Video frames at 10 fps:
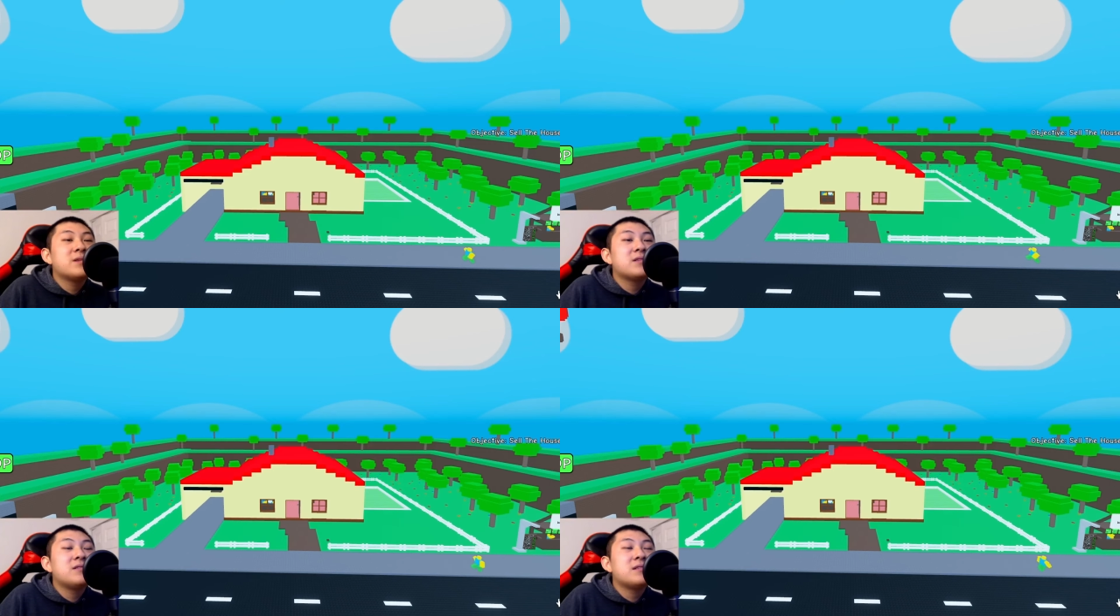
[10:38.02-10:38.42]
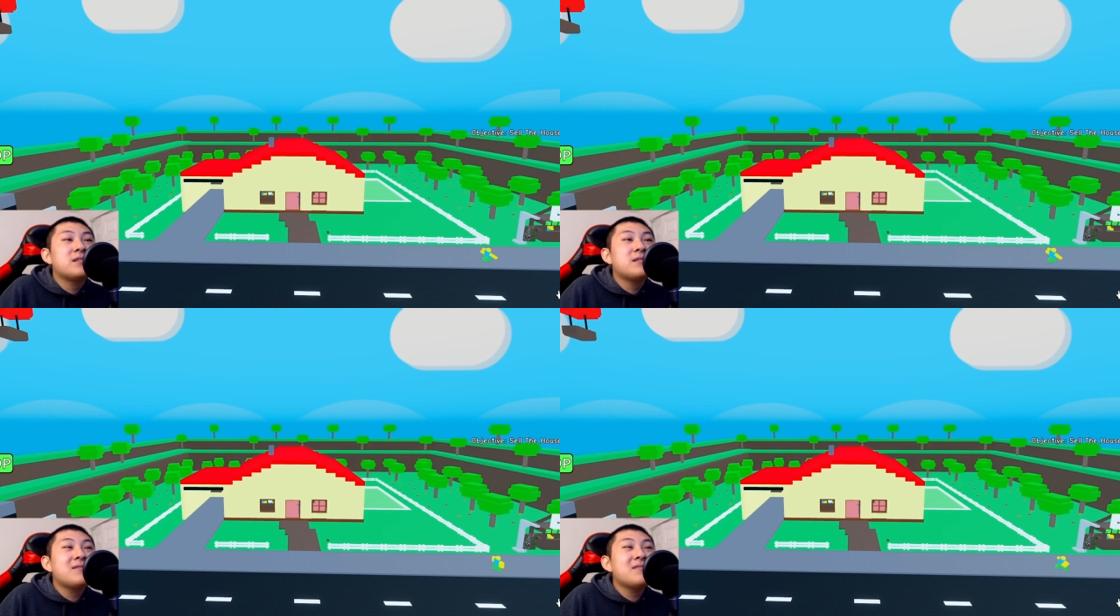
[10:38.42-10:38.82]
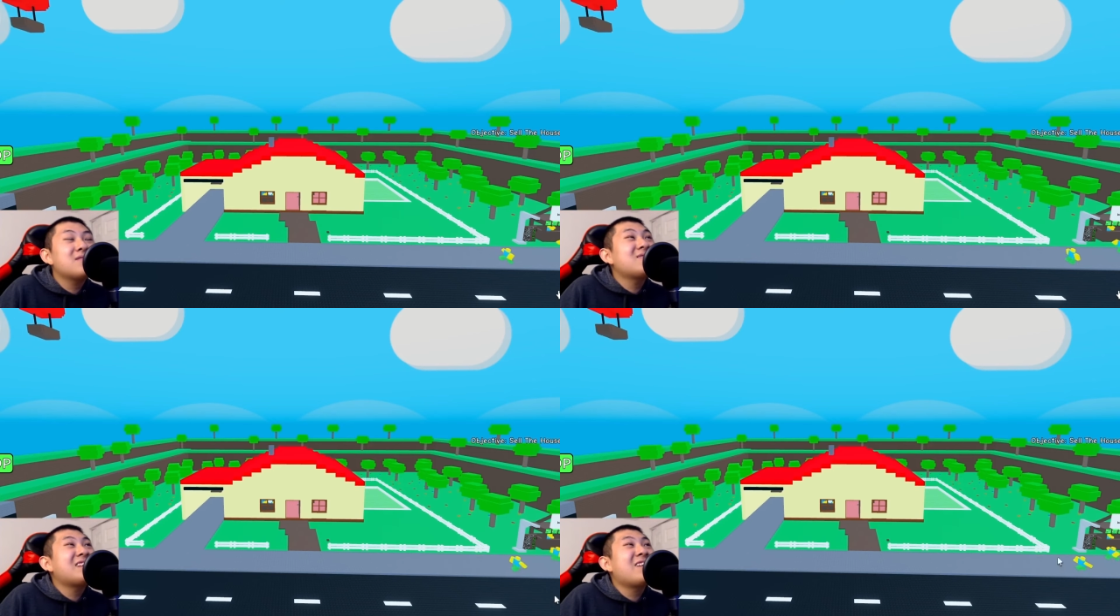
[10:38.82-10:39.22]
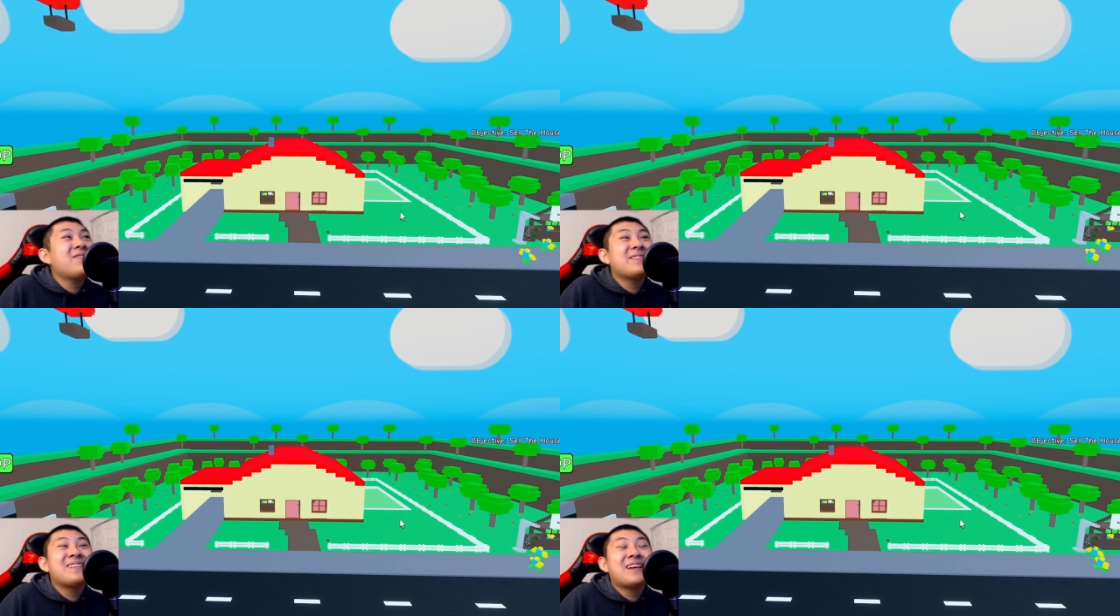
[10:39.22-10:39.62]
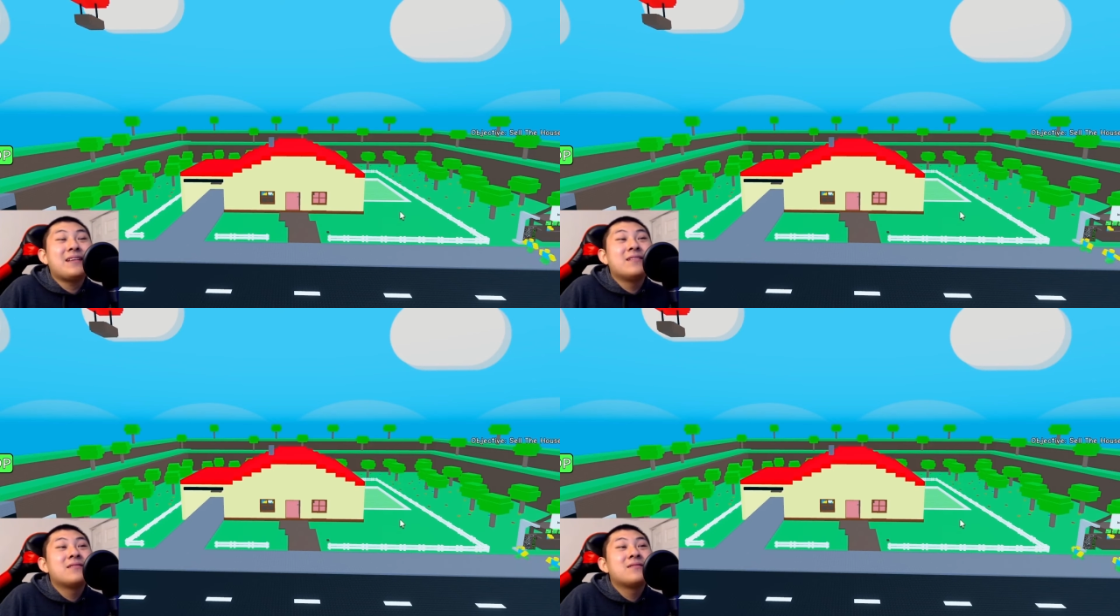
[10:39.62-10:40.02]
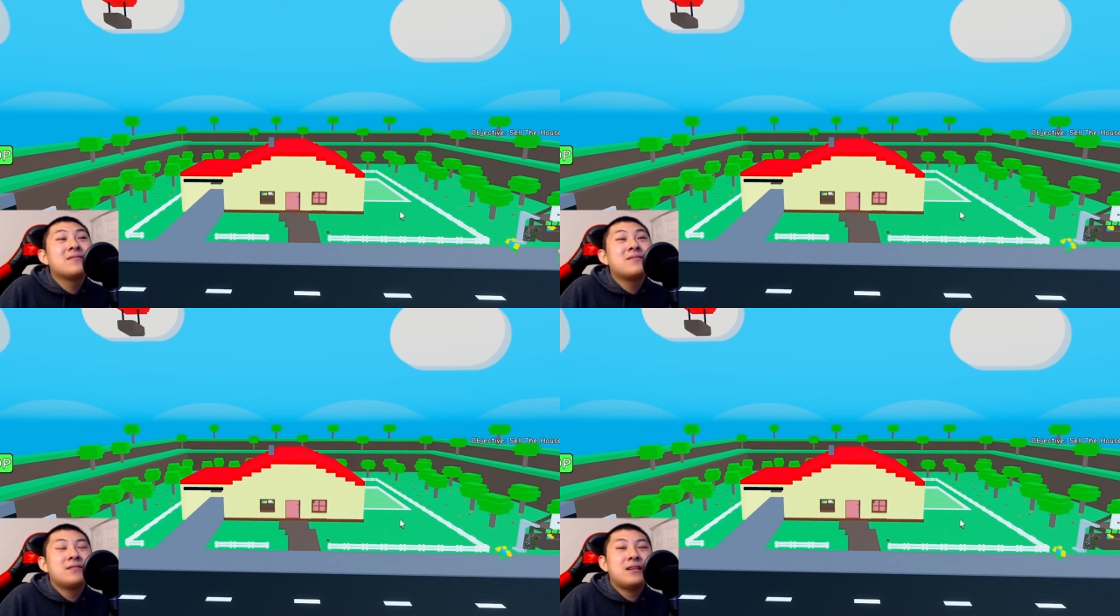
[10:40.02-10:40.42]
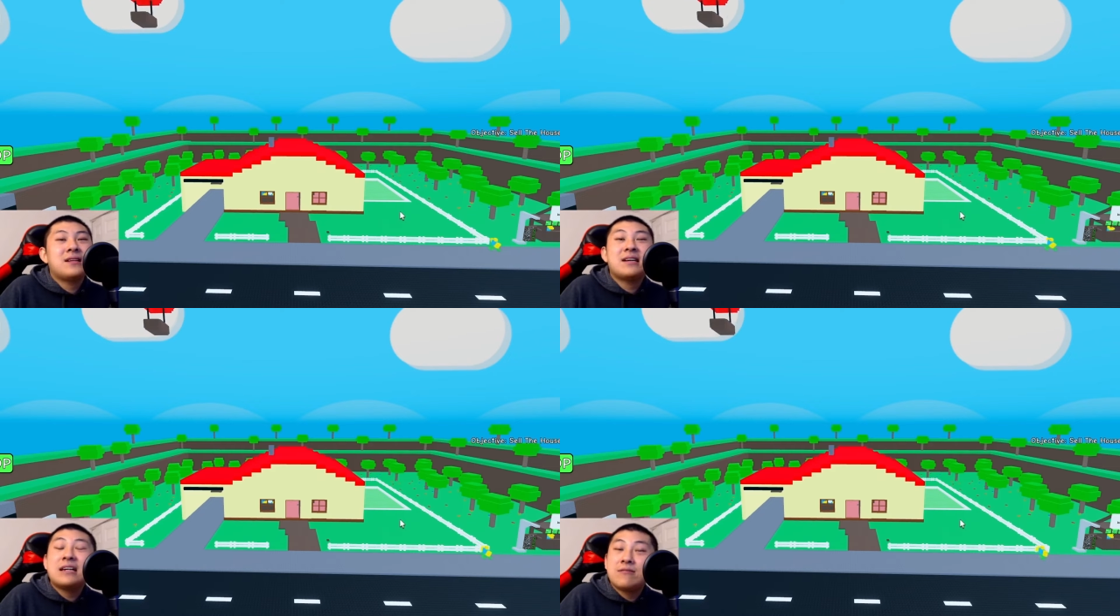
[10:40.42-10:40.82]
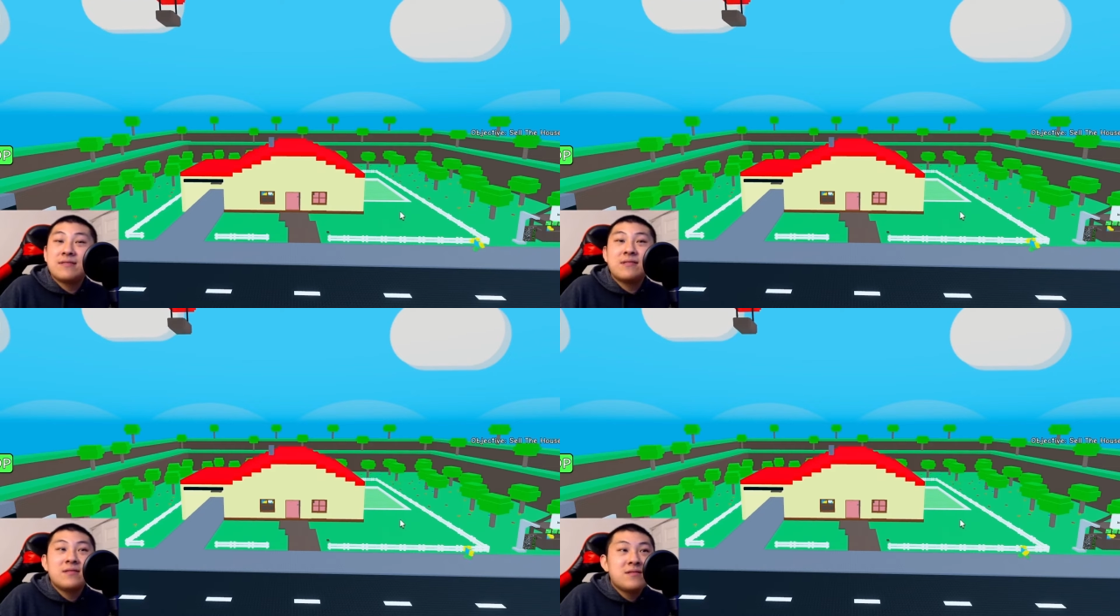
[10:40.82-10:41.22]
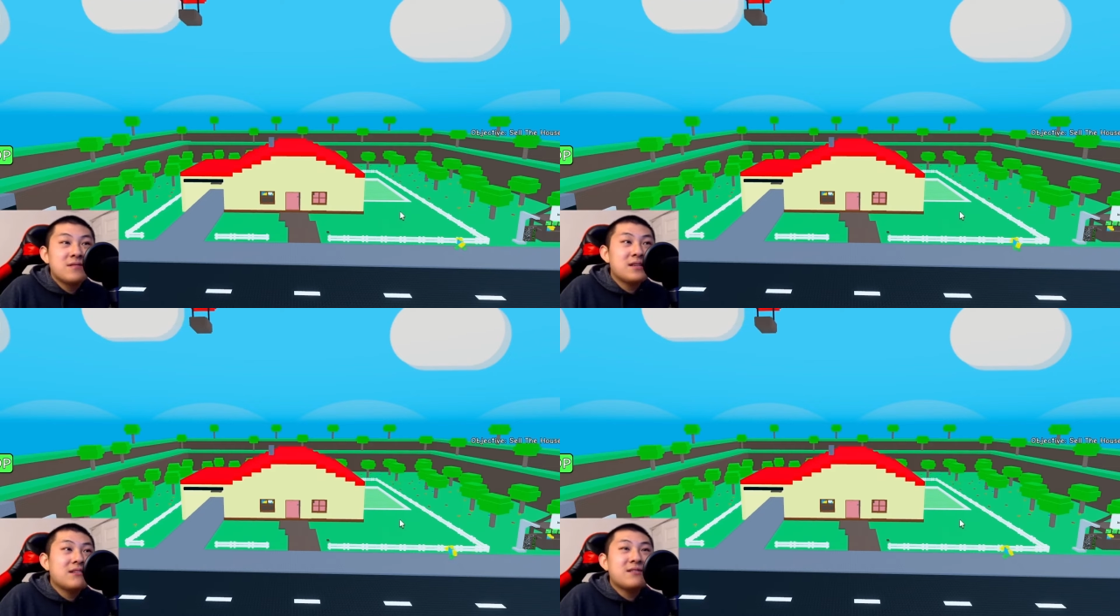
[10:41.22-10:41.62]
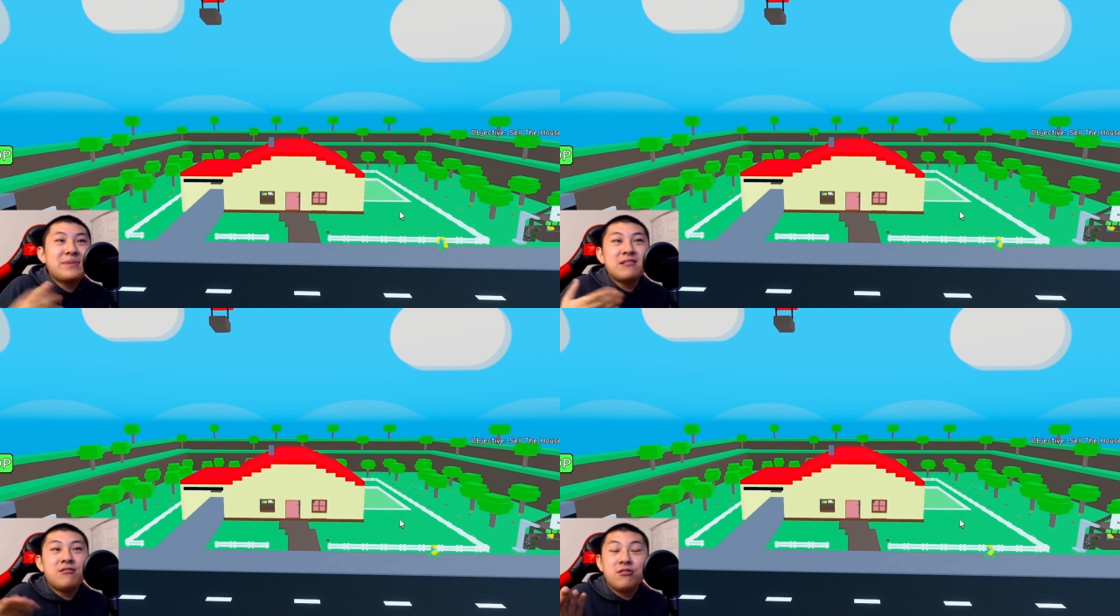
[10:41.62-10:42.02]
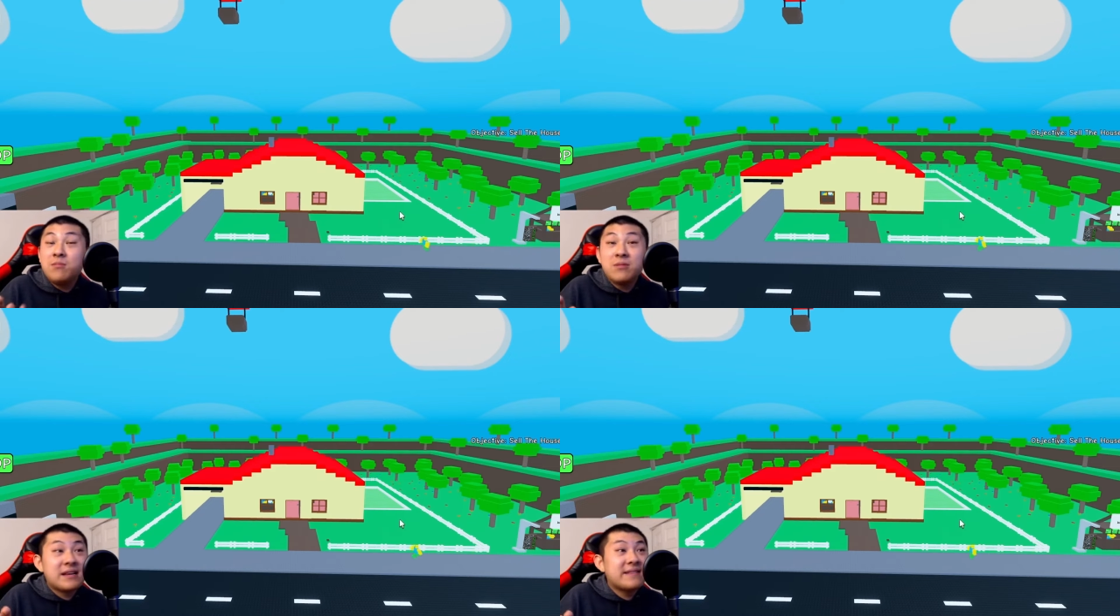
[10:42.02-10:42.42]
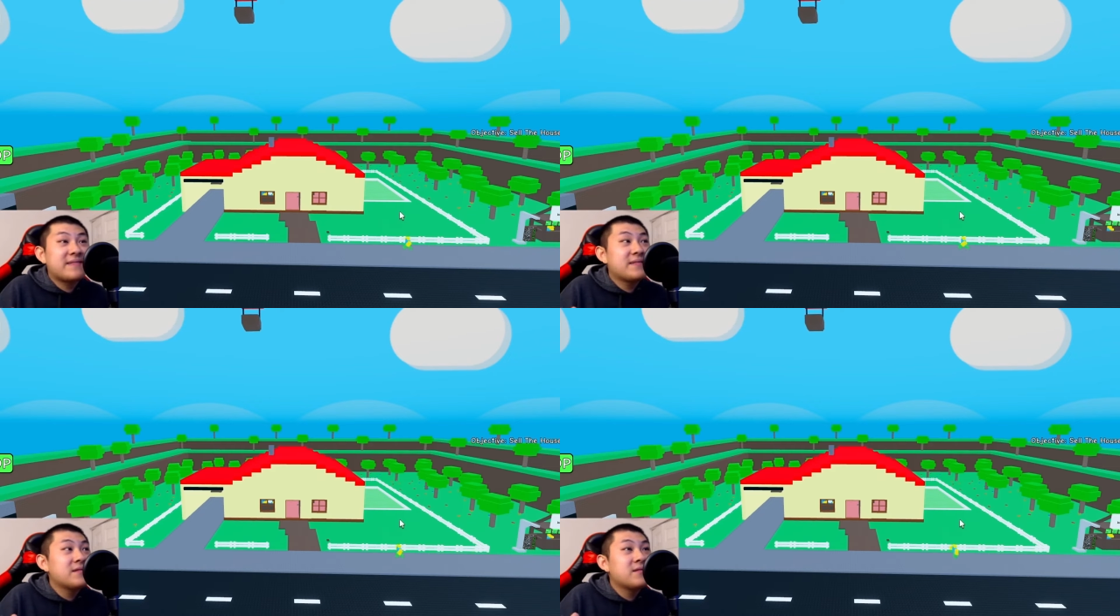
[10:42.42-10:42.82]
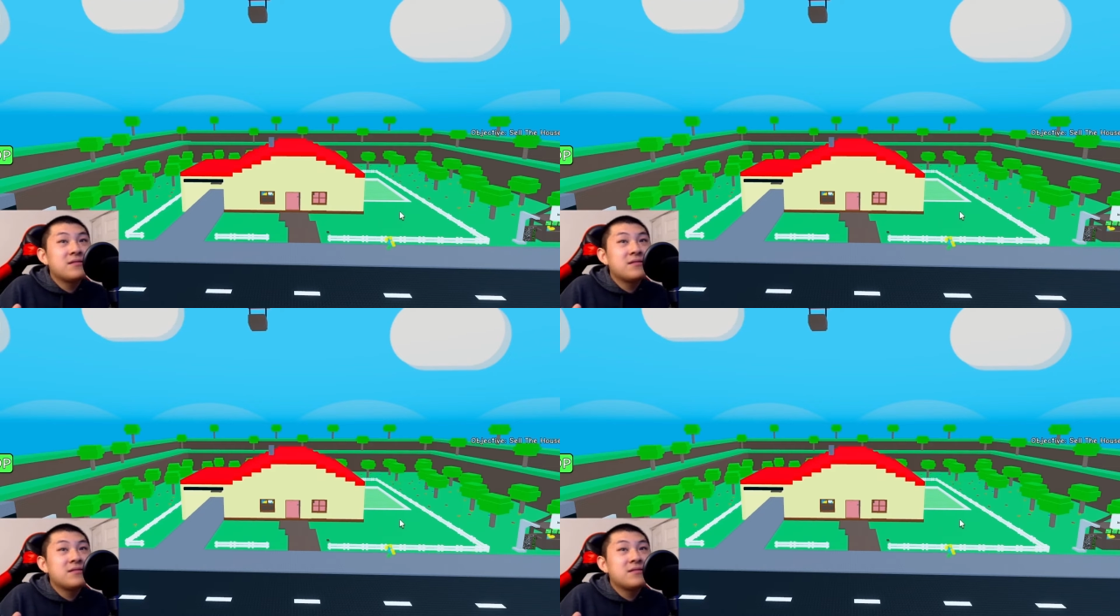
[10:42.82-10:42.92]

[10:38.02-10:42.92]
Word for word: But you're gonna lose everything in the house. Like, you're gonna be homeless.